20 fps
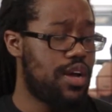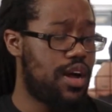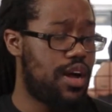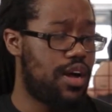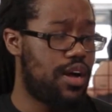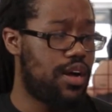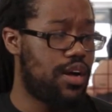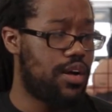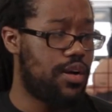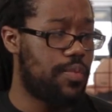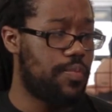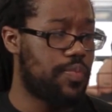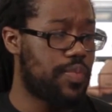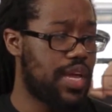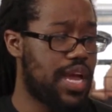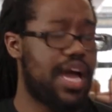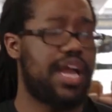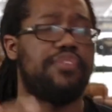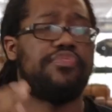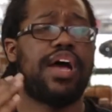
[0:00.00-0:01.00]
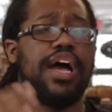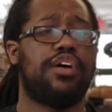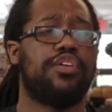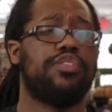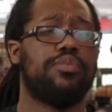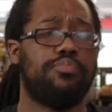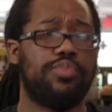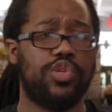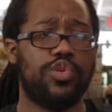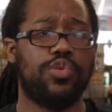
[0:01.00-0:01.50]
kind of how
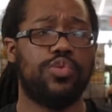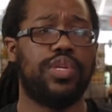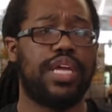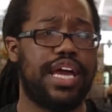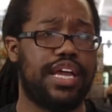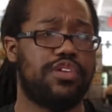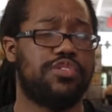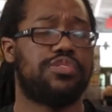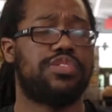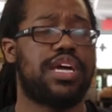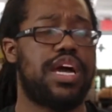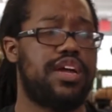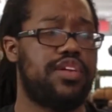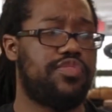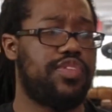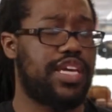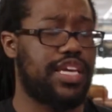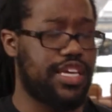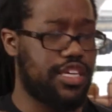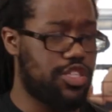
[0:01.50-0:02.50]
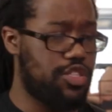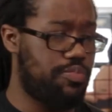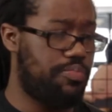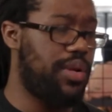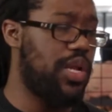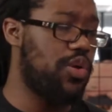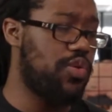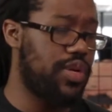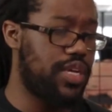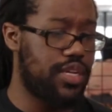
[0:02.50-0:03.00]
the Blue Lanterns kind of like
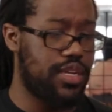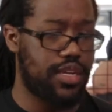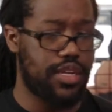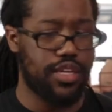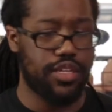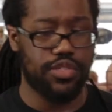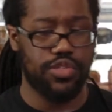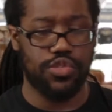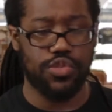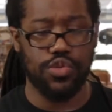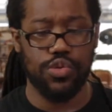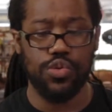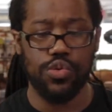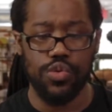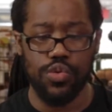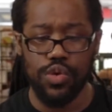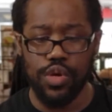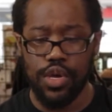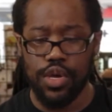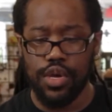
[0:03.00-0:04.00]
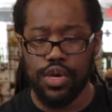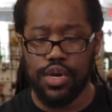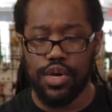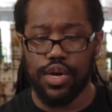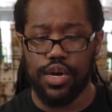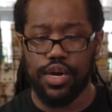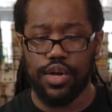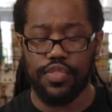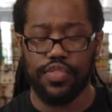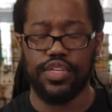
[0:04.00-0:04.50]
exploded into
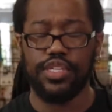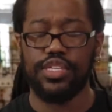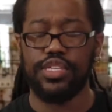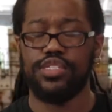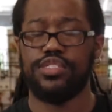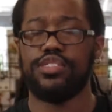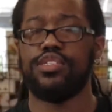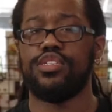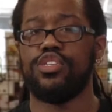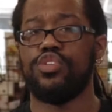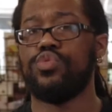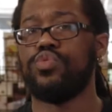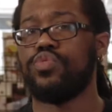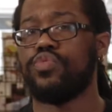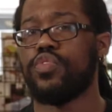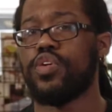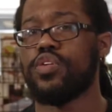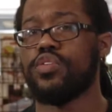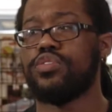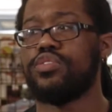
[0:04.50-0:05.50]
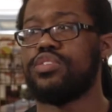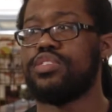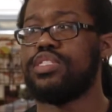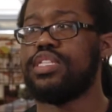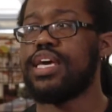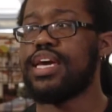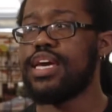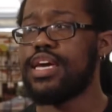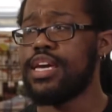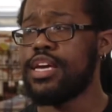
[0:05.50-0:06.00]
the DC universe.
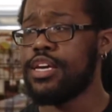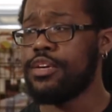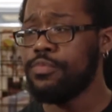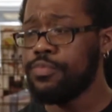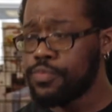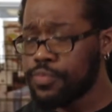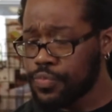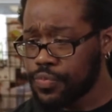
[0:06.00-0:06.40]
They